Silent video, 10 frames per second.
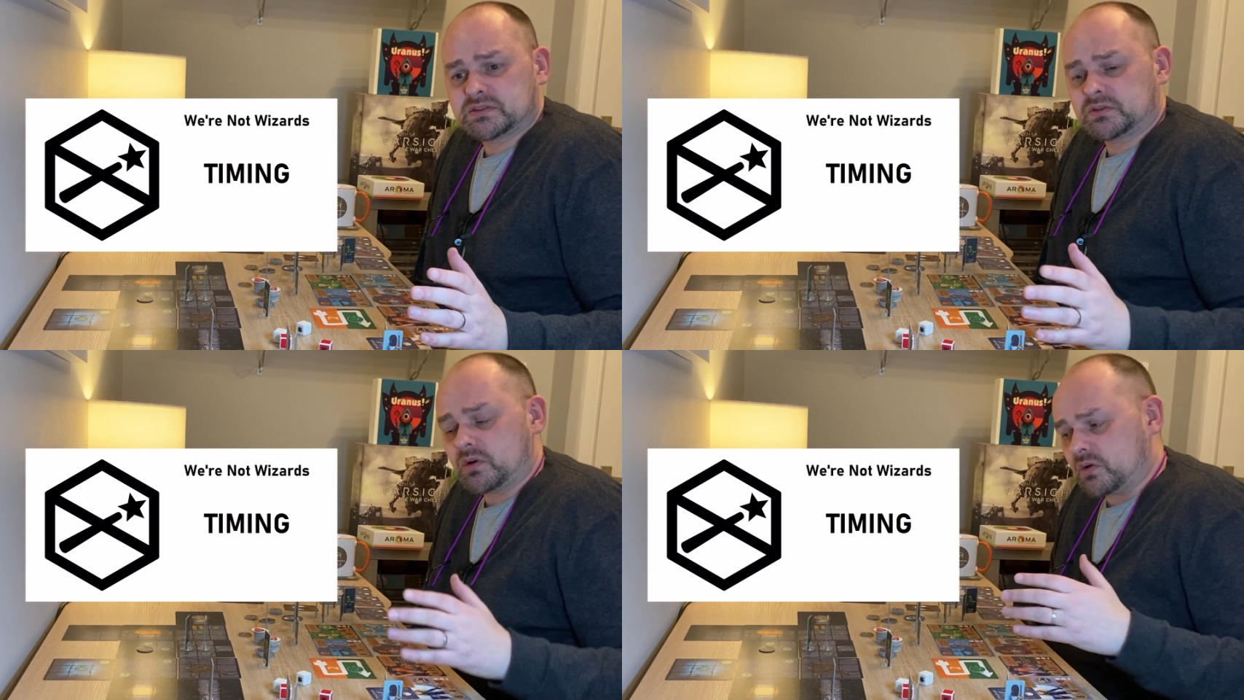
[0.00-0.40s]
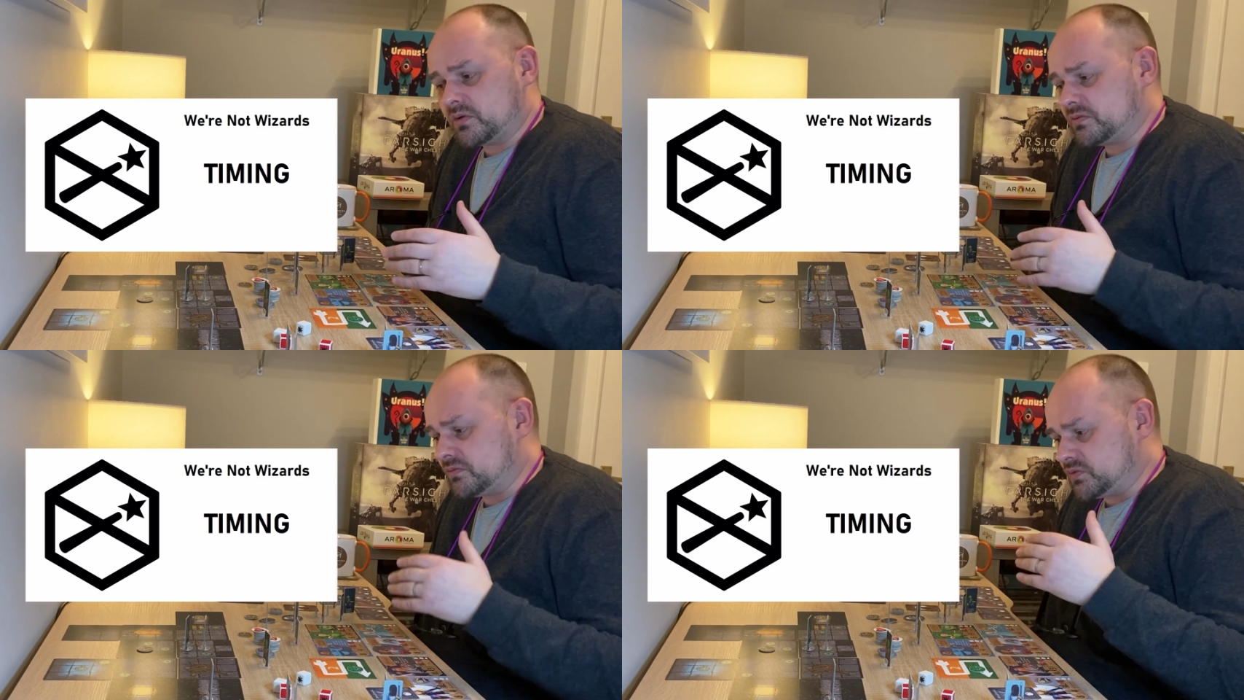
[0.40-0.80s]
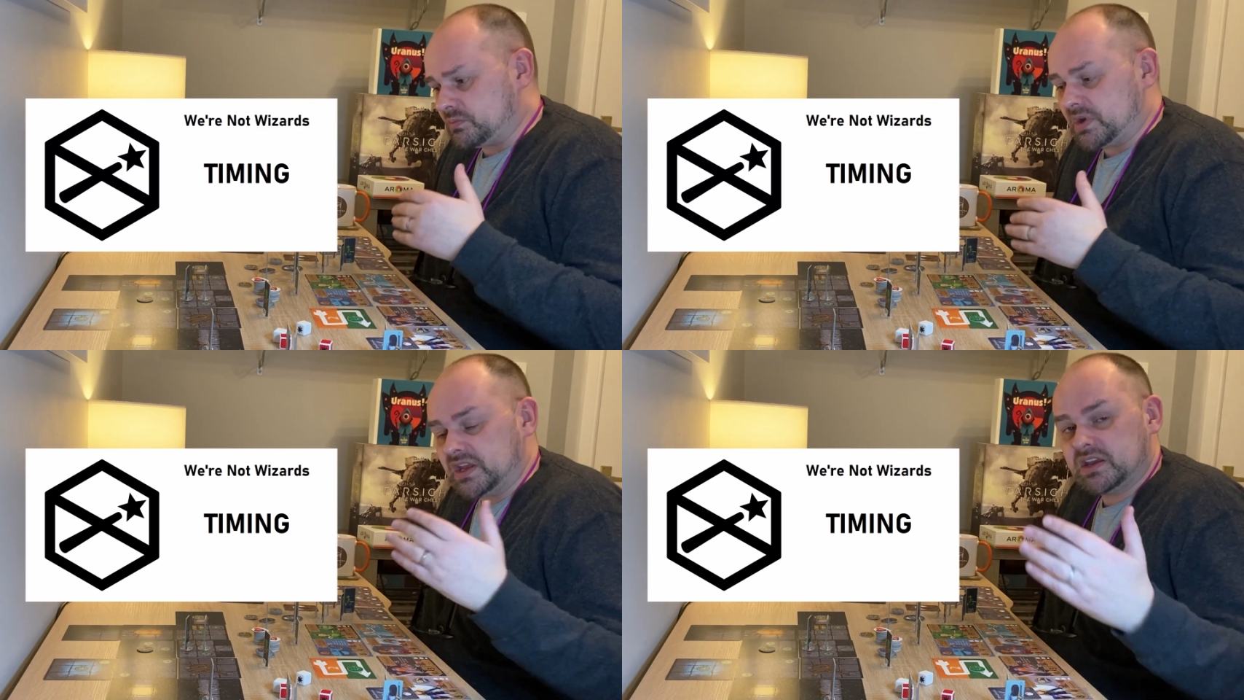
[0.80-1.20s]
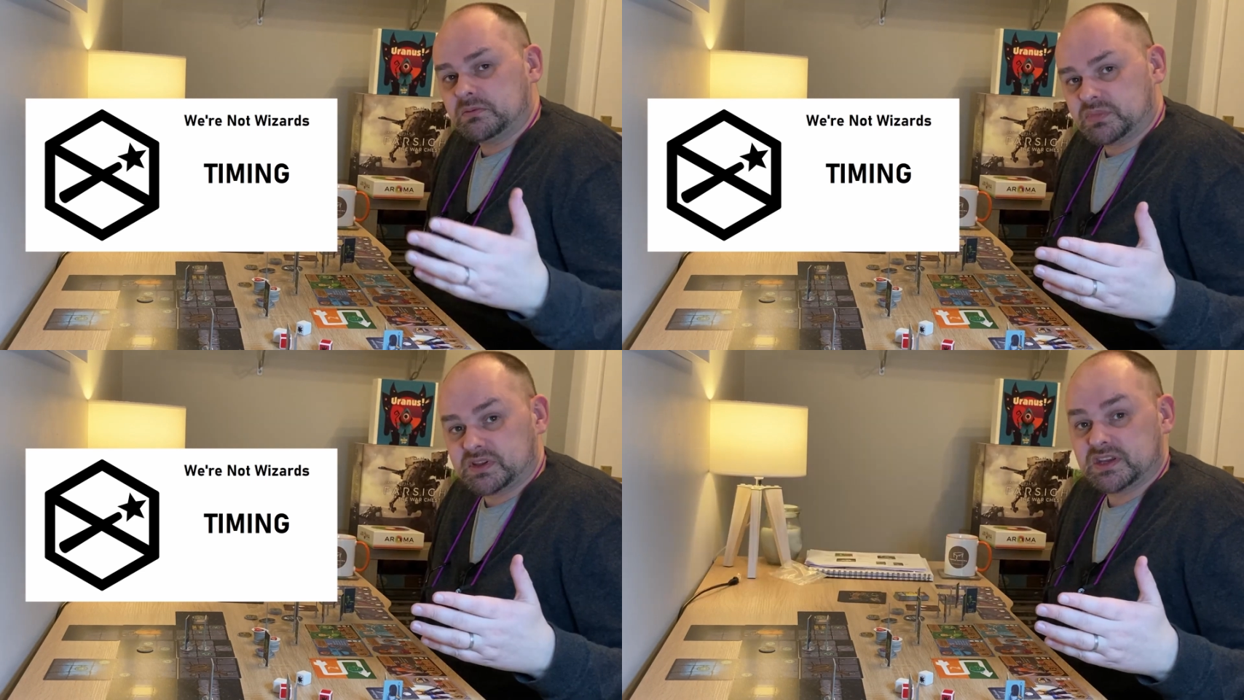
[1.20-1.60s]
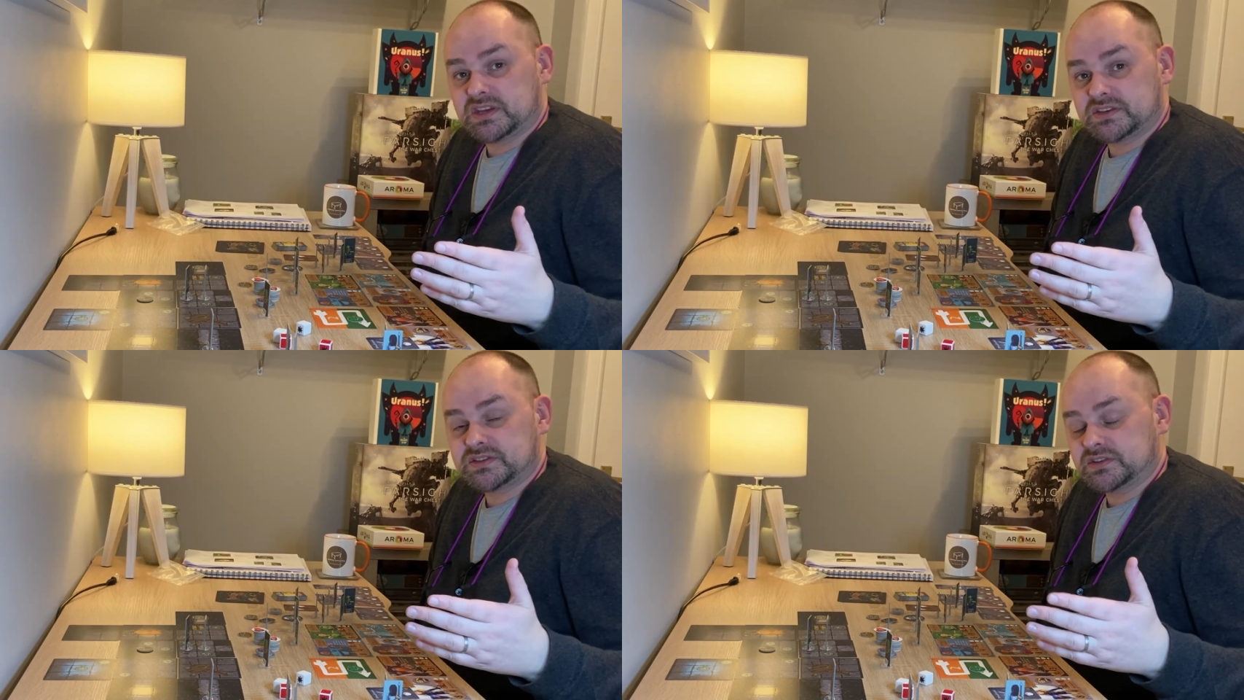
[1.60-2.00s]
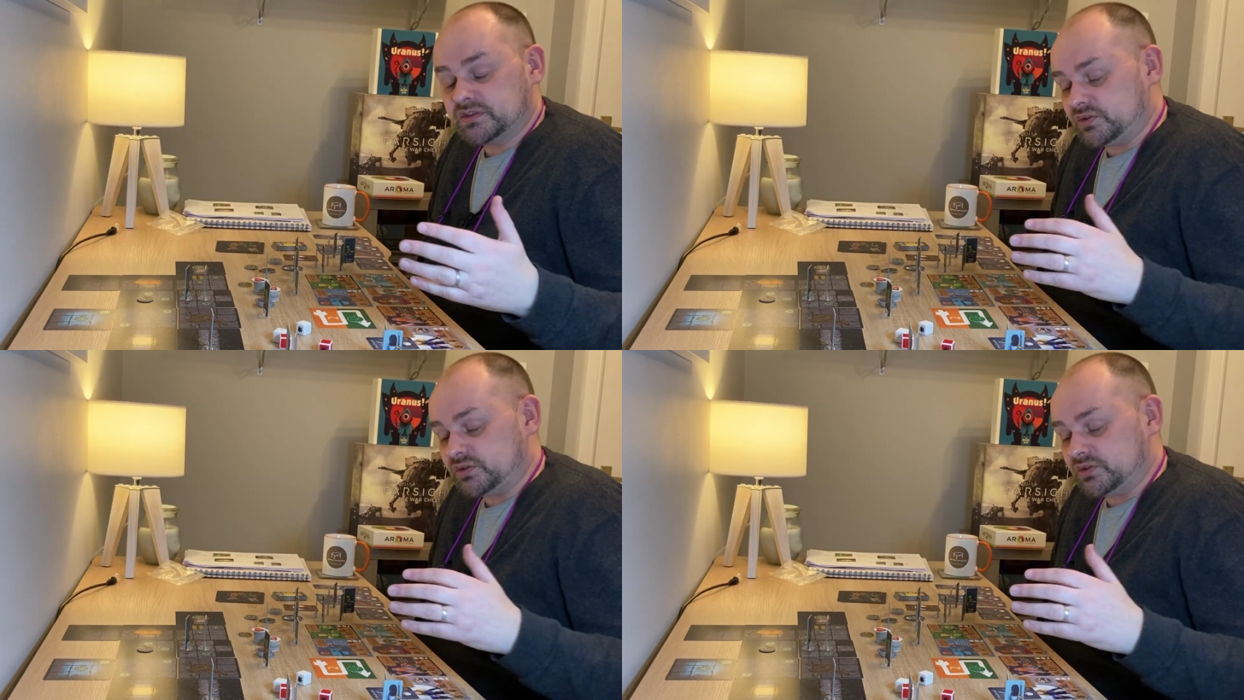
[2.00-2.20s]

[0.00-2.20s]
on repeated plays.